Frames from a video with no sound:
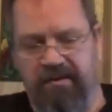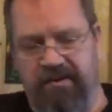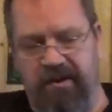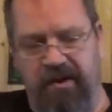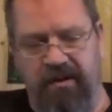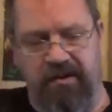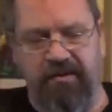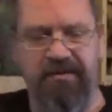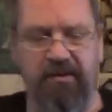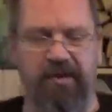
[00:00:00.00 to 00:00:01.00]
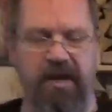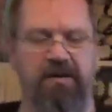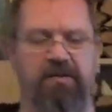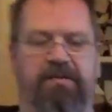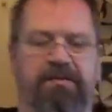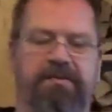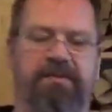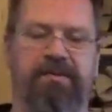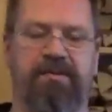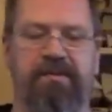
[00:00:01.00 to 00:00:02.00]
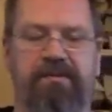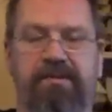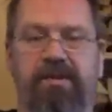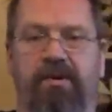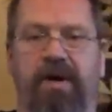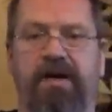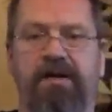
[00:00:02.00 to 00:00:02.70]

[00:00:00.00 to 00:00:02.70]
Okay, so now, you know, I